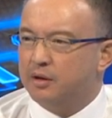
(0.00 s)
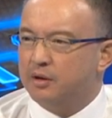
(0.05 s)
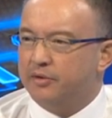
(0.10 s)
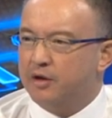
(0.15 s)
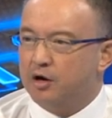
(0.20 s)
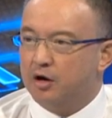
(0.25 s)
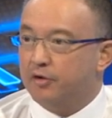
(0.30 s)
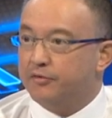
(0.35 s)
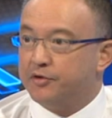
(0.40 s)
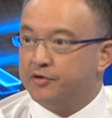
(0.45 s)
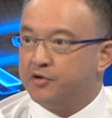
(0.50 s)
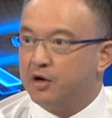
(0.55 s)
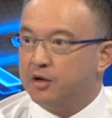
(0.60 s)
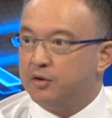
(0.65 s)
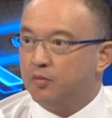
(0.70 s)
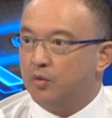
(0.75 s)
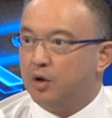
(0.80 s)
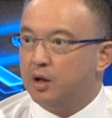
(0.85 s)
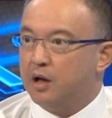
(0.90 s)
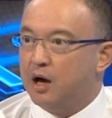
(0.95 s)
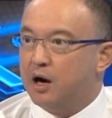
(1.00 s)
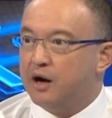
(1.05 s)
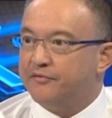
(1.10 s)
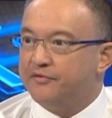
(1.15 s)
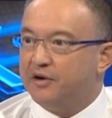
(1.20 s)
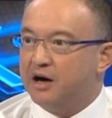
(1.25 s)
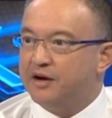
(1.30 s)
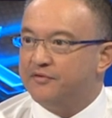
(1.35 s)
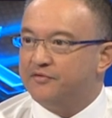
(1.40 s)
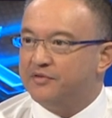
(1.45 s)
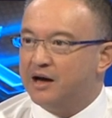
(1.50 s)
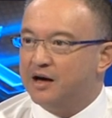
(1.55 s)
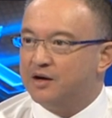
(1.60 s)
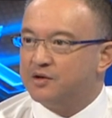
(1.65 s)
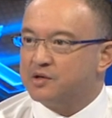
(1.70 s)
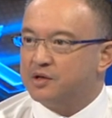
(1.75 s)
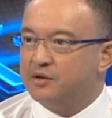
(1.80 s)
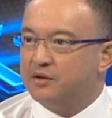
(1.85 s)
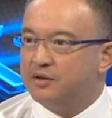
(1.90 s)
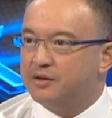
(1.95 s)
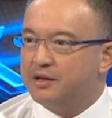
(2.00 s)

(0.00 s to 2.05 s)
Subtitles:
Then all of a sudden, voila, 5,000,